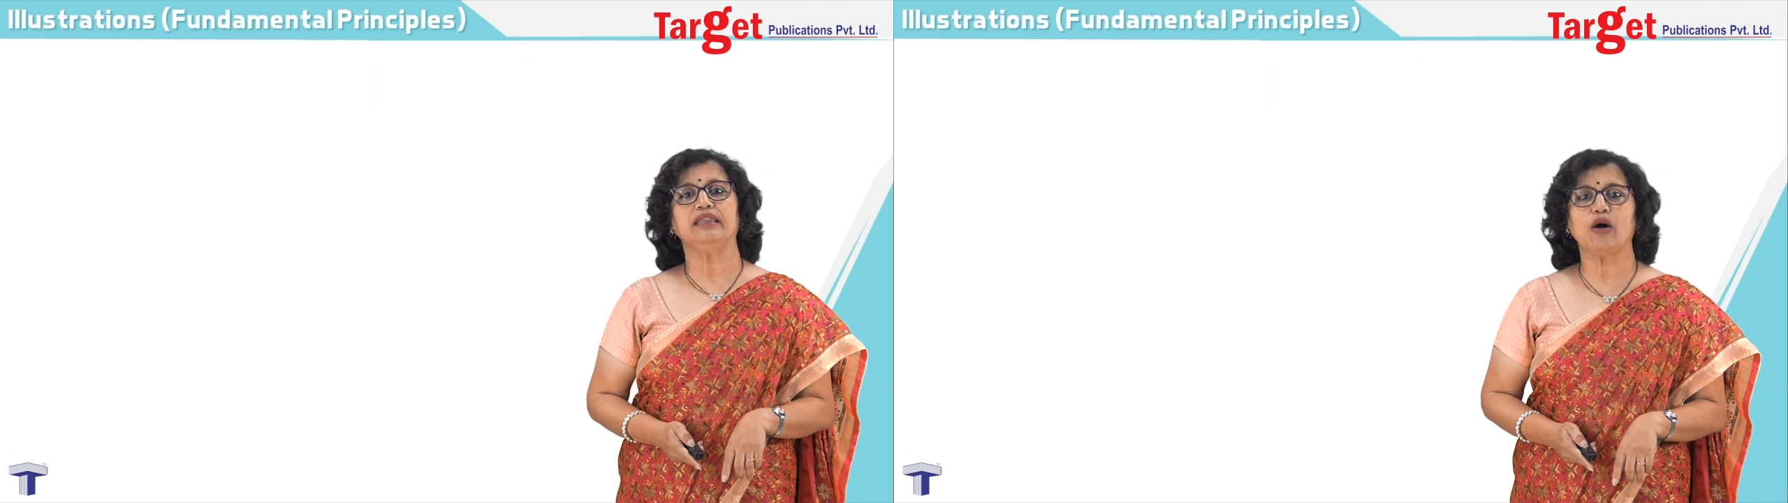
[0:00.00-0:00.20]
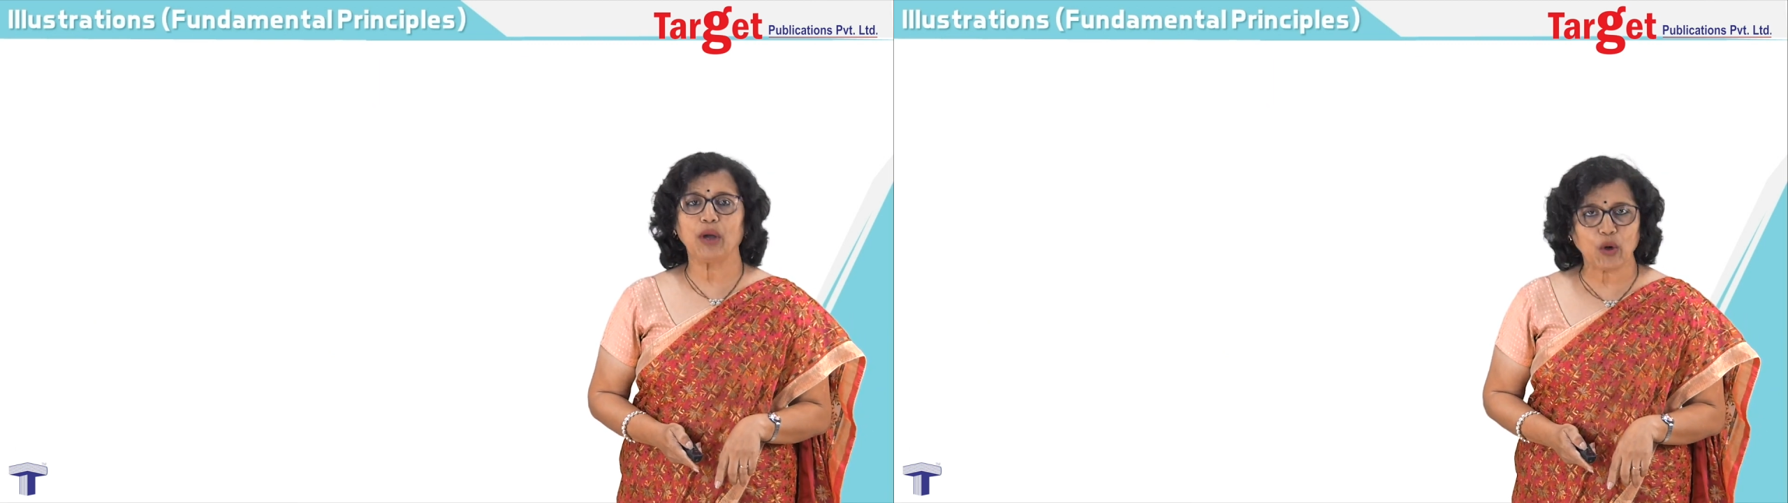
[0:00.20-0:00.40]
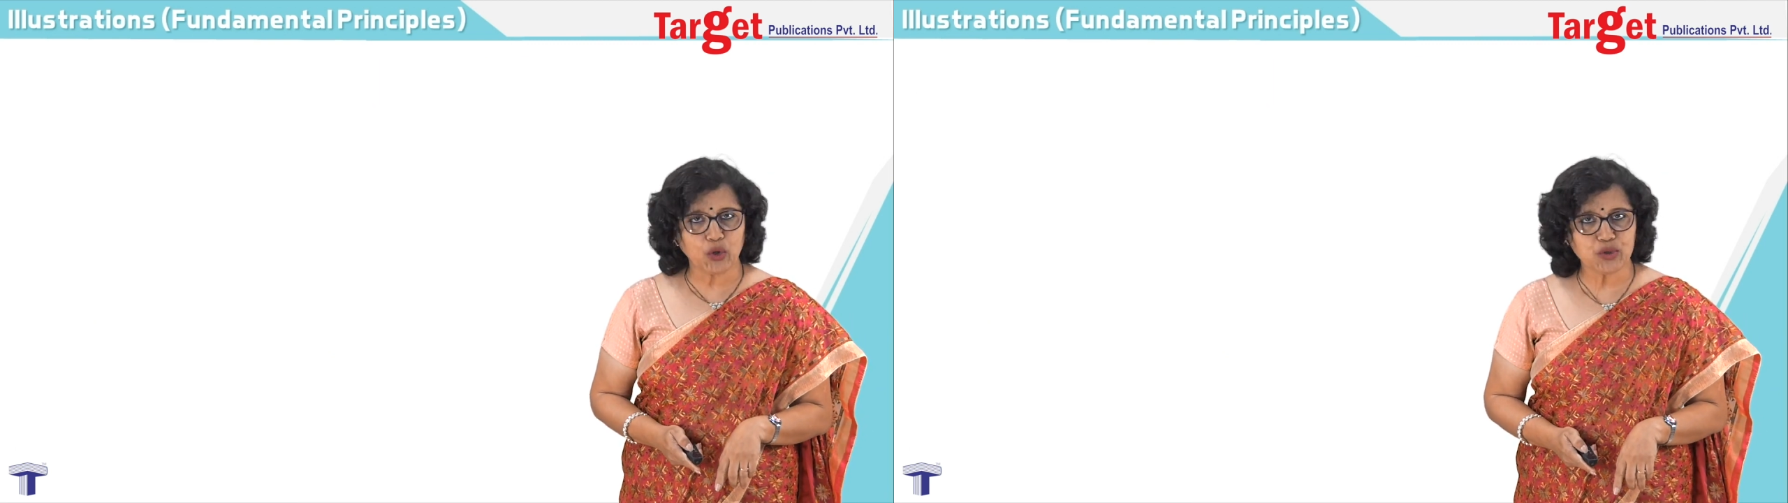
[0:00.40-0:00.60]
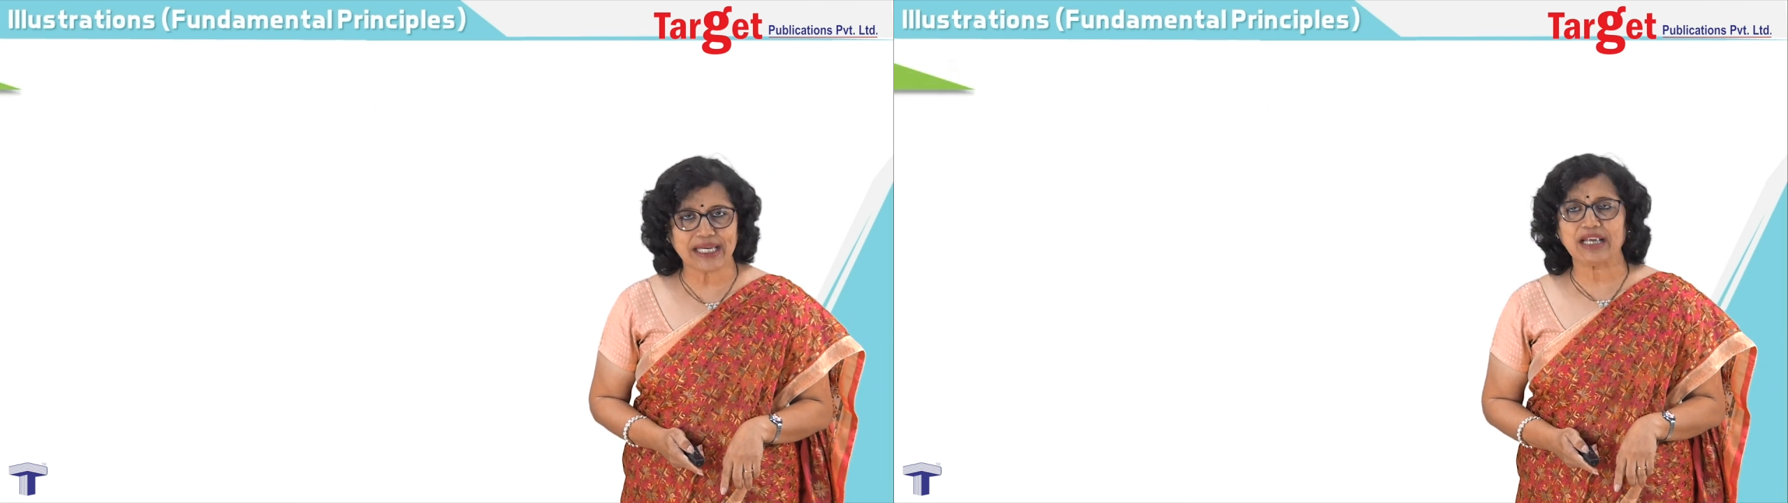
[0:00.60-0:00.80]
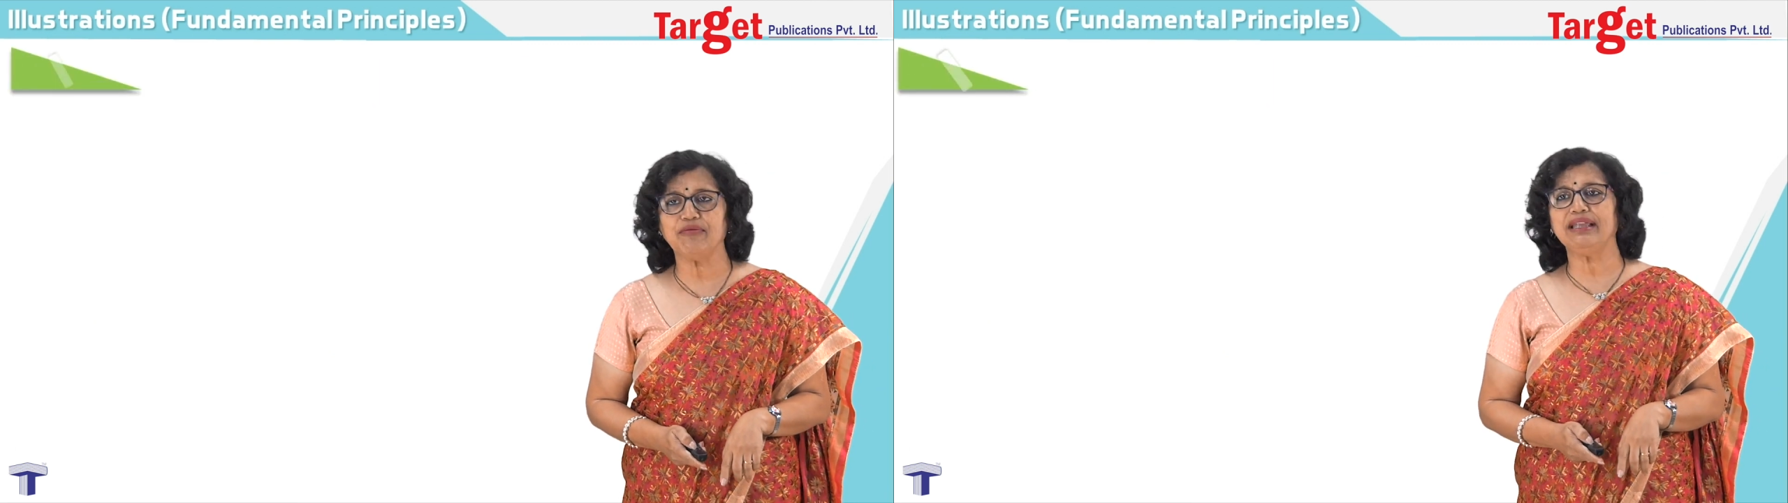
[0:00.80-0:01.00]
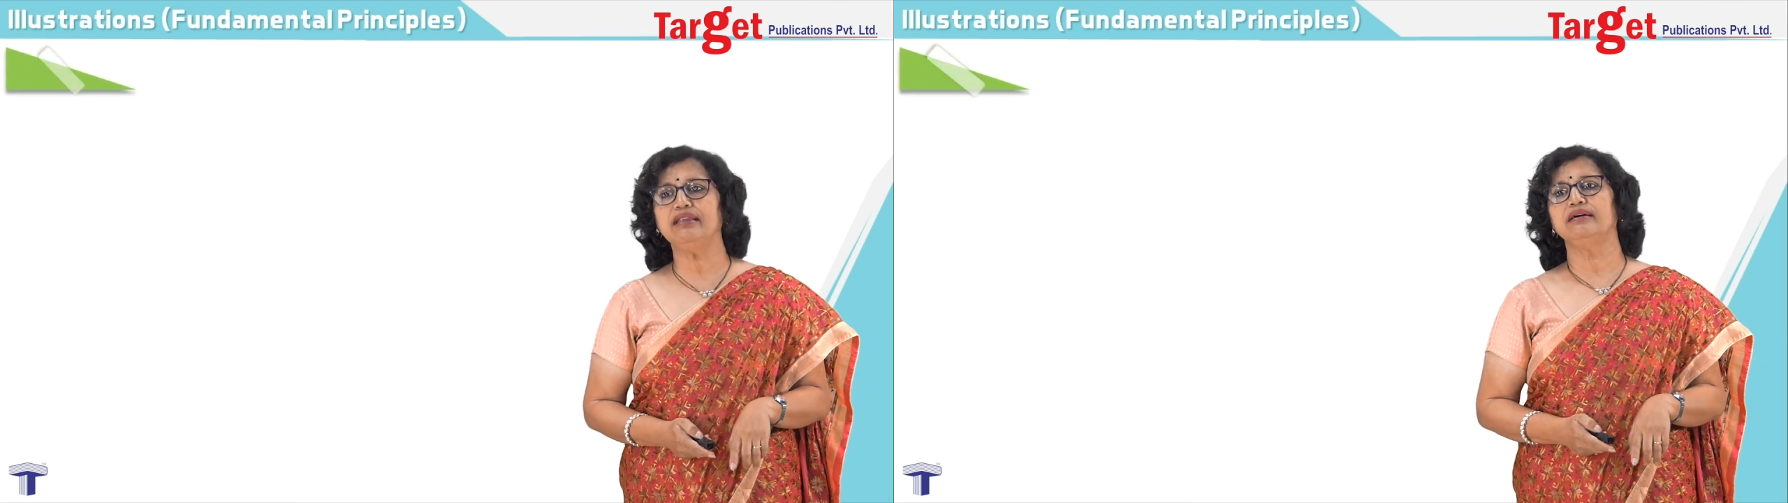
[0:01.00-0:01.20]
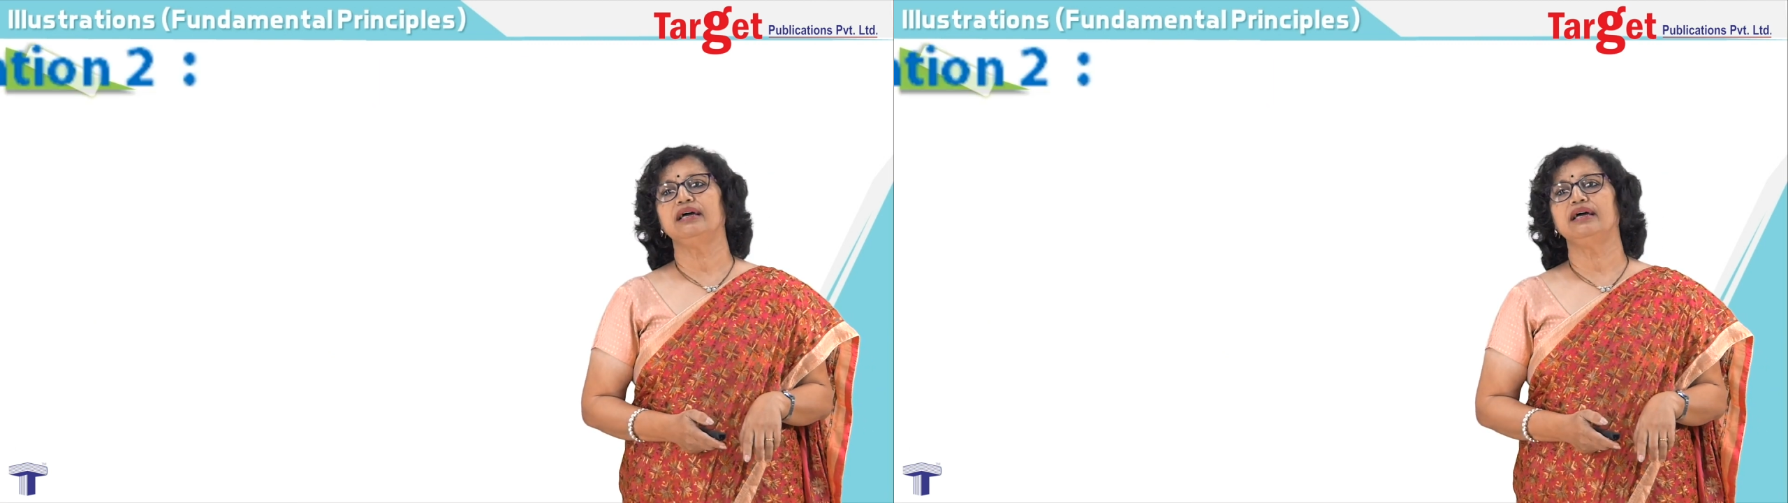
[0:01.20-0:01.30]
Now I go to second one,